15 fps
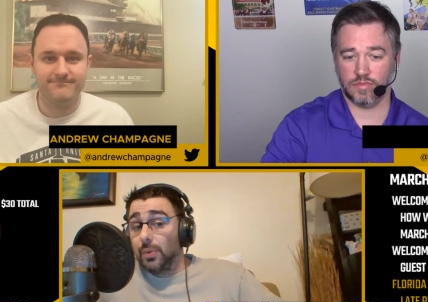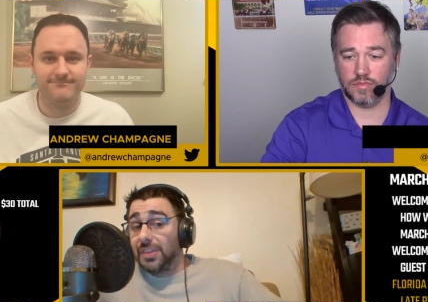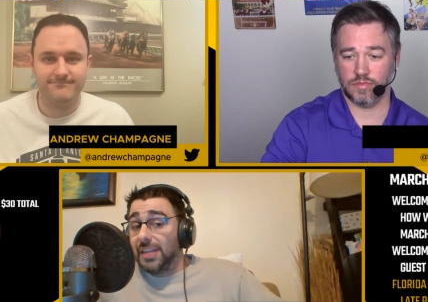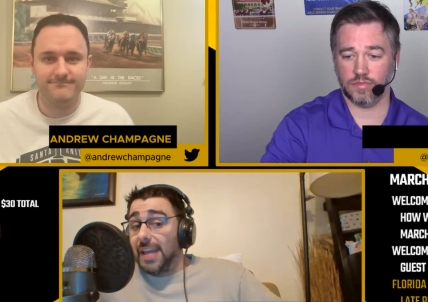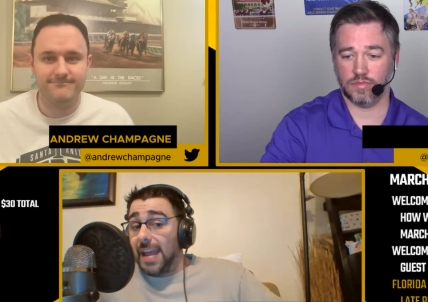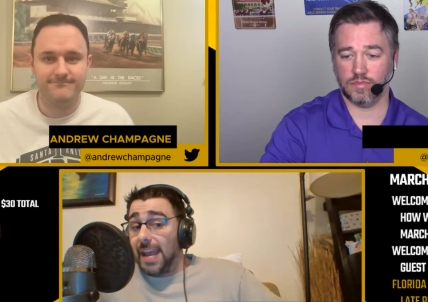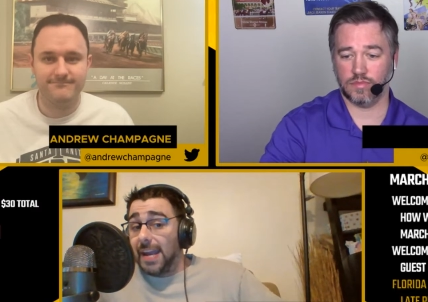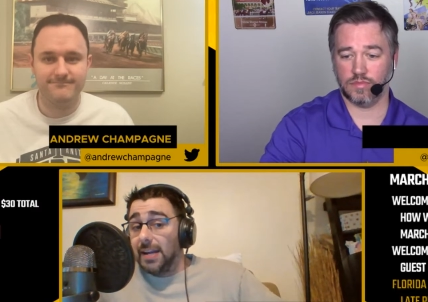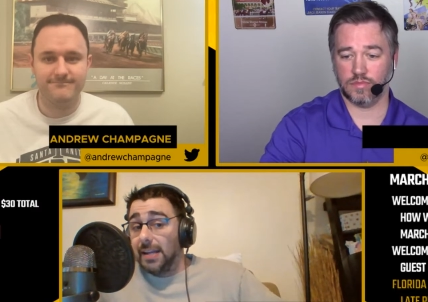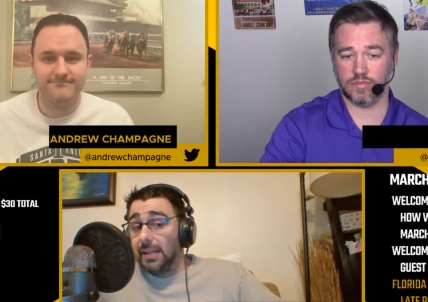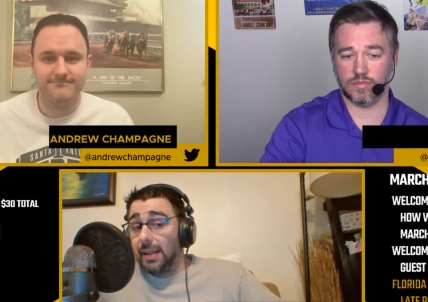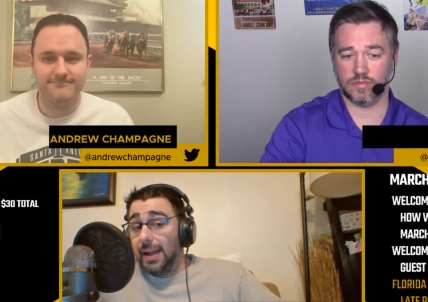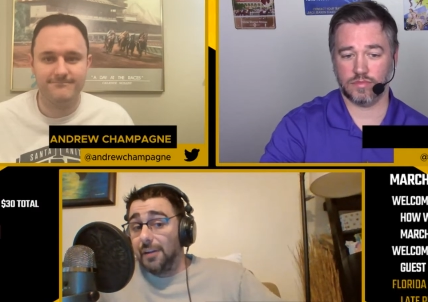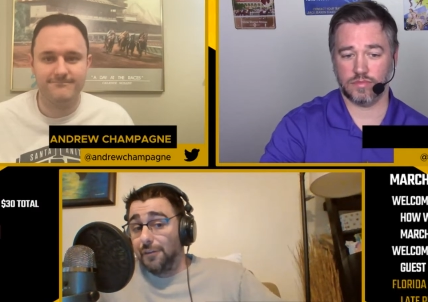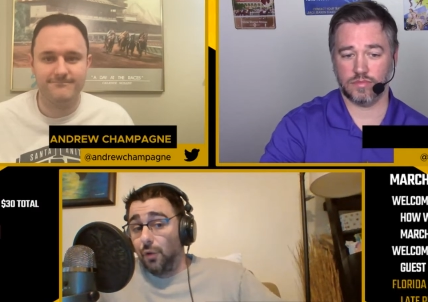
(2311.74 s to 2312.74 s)
Speaker 1: with the eight in
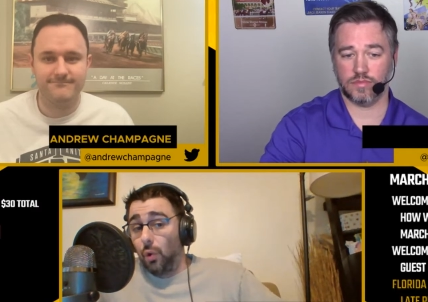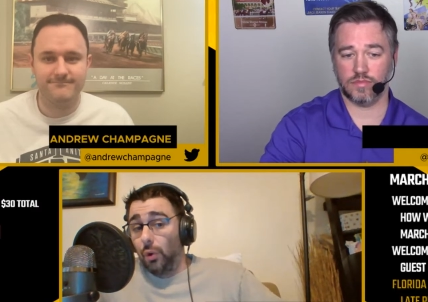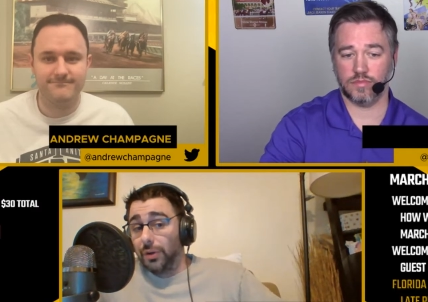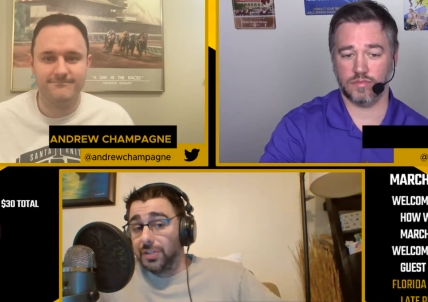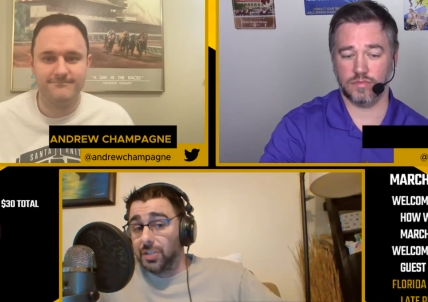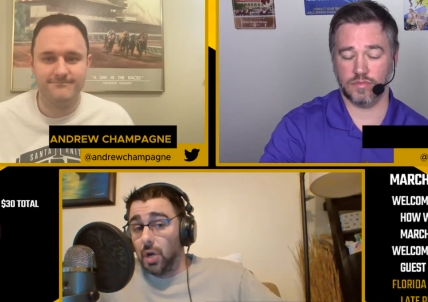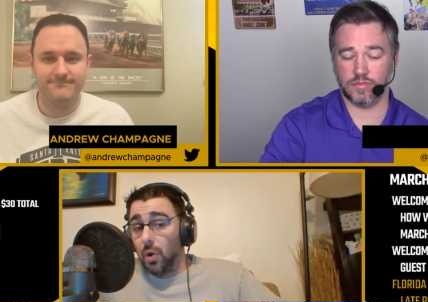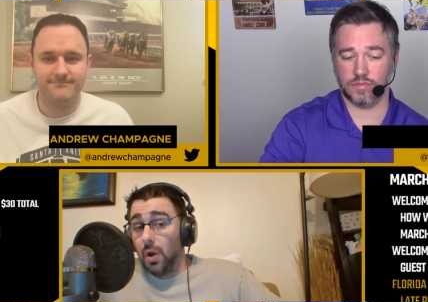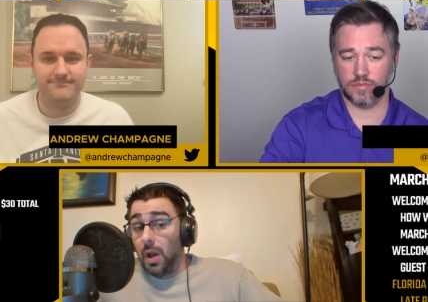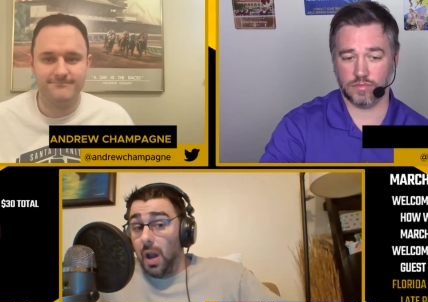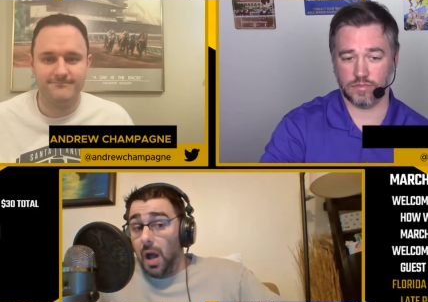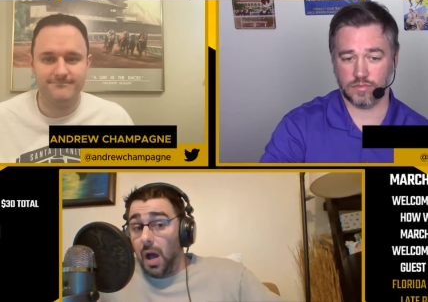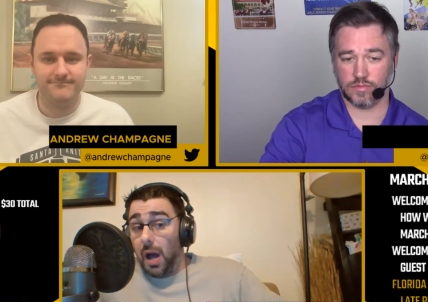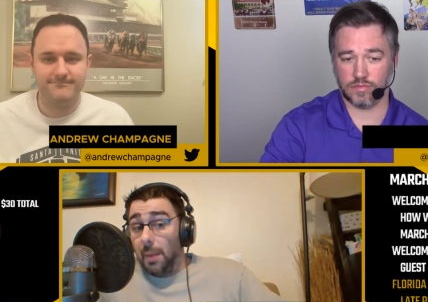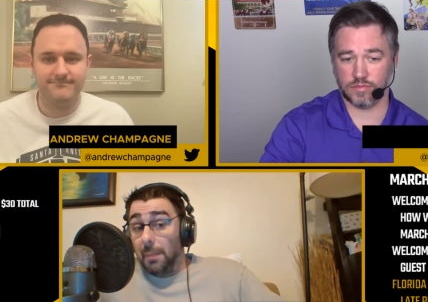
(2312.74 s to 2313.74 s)
leg four. So
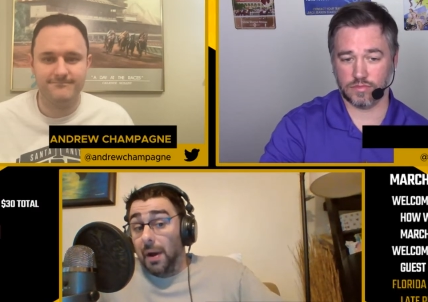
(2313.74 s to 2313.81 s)
um,